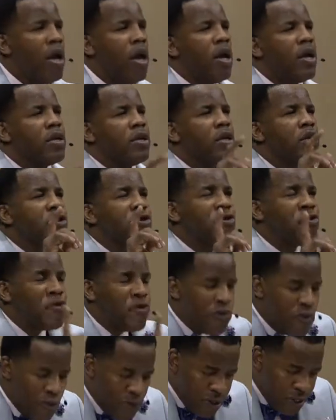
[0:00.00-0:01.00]
The
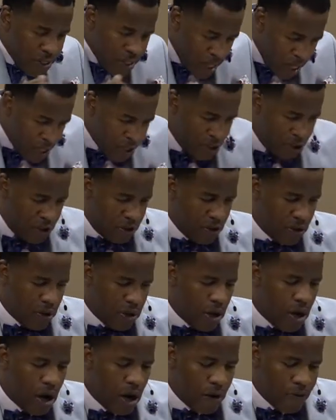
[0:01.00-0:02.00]
true nature
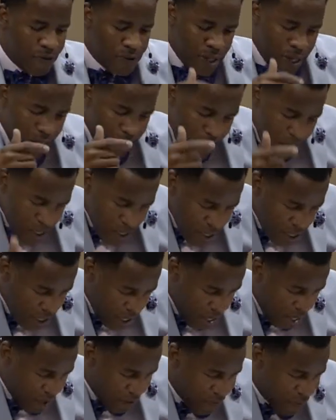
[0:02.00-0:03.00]
of the inner
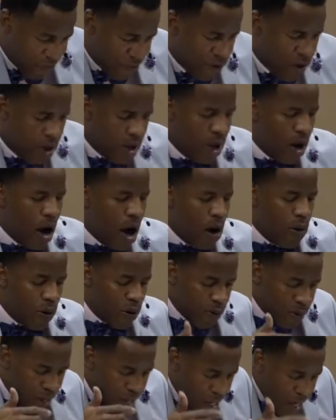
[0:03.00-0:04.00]
life our
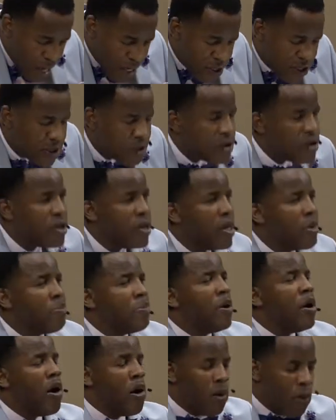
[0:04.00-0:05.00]

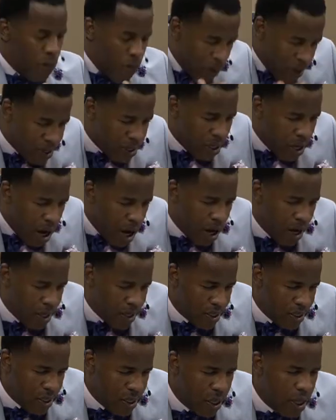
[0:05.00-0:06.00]
relationship with God,
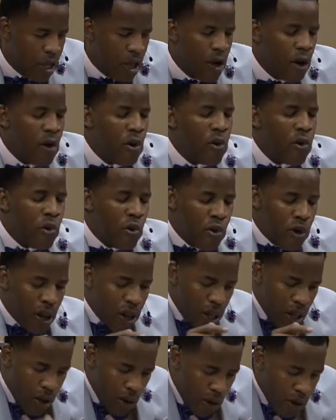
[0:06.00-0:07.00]
who
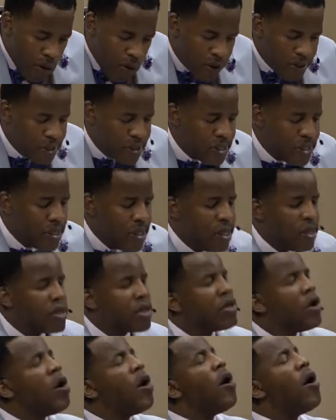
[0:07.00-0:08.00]
alone sees
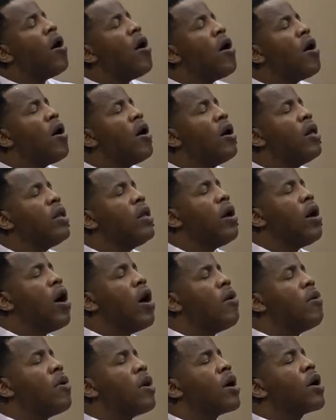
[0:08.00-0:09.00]
all
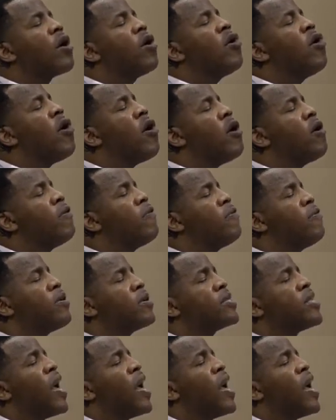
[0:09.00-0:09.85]
our covert